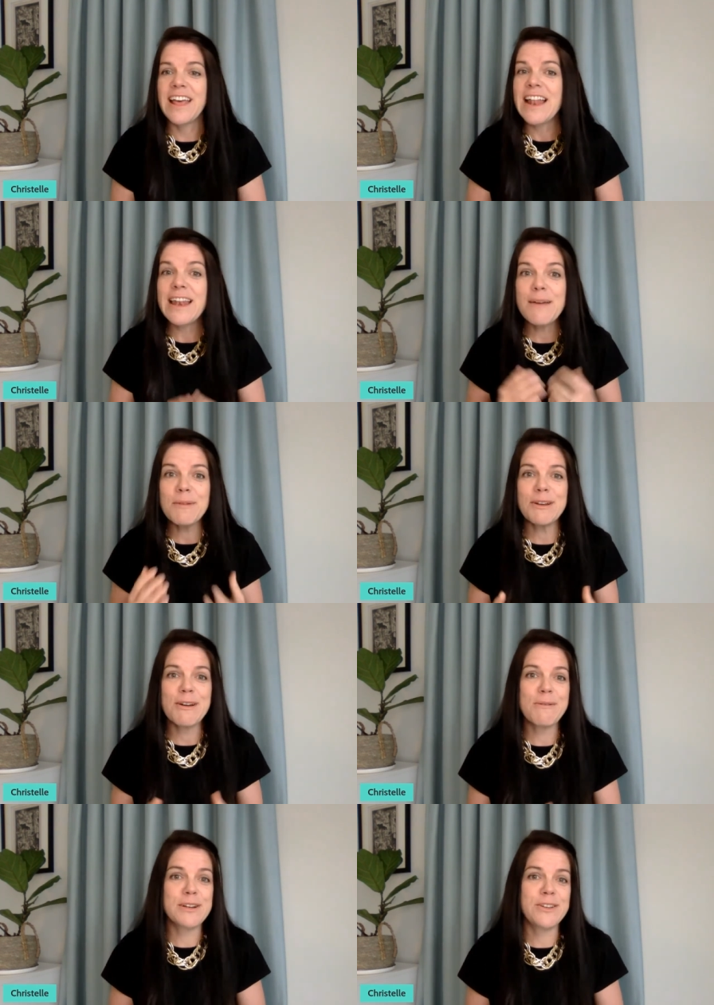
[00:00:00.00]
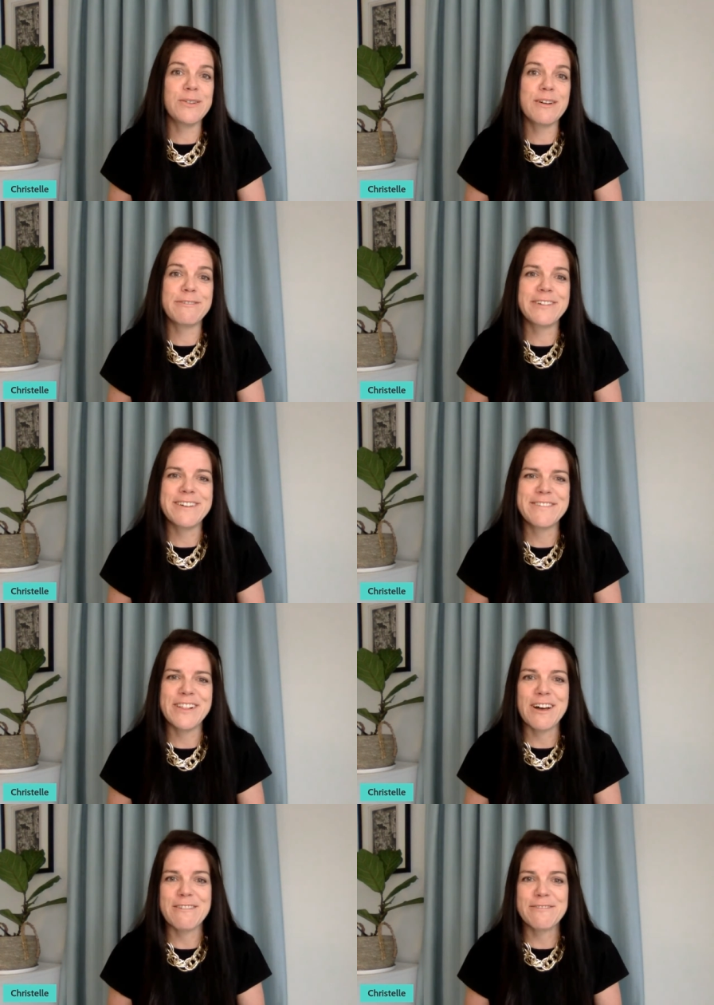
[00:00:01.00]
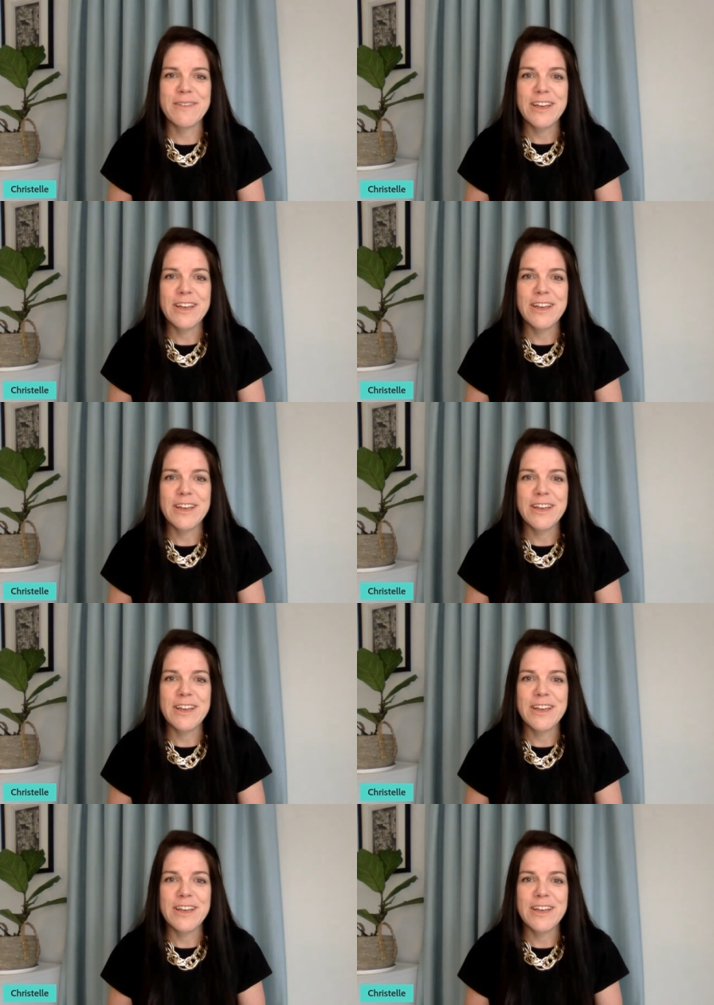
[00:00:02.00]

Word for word: Let me know what you are fearful of.